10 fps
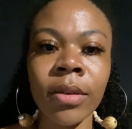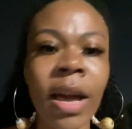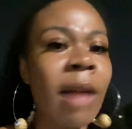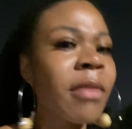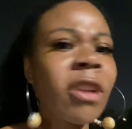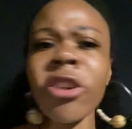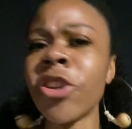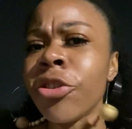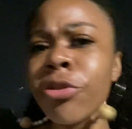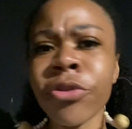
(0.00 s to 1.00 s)
I'm not trying to
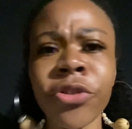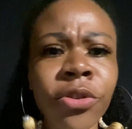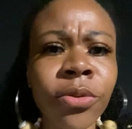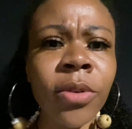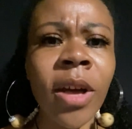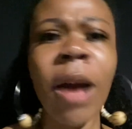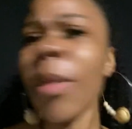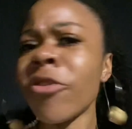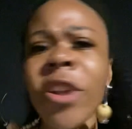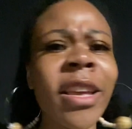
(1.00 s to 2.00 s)
use you. I'm
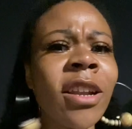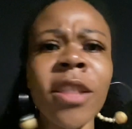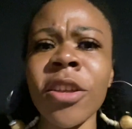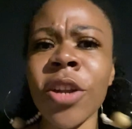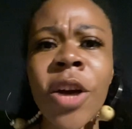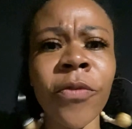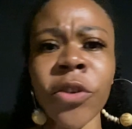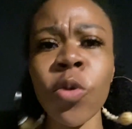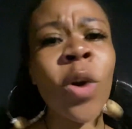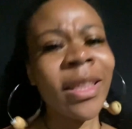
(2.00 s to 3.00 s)
not trying to get nothing off of
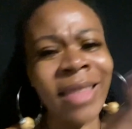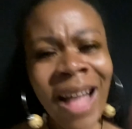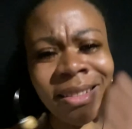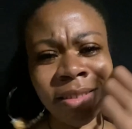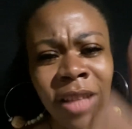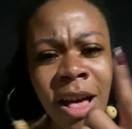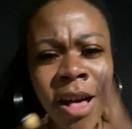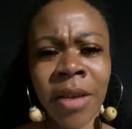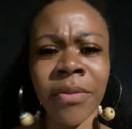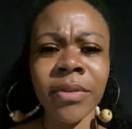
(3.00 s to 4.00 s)
you. That's
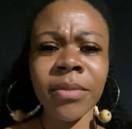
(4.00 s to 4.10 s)
love.